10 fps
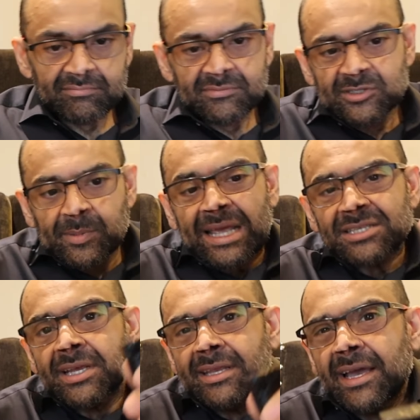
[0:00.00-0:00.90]

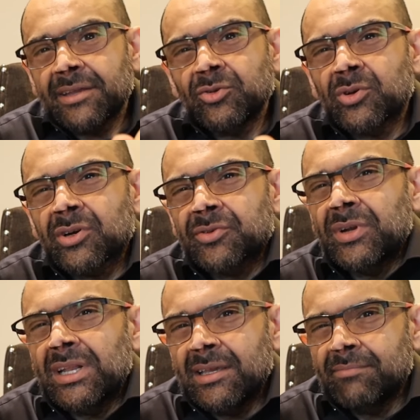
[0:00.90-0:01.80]
Splash I do not
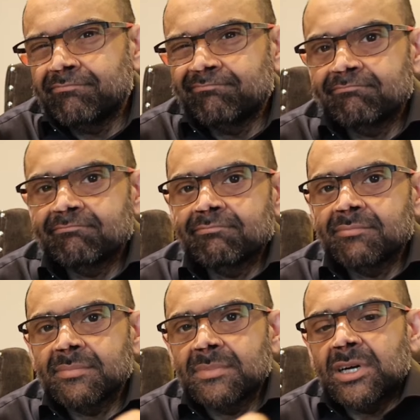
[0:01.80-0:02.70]
really
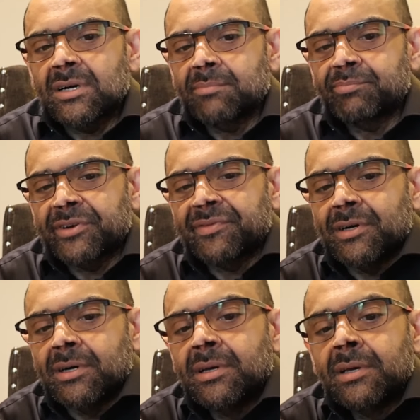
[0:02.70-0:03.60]
prefer.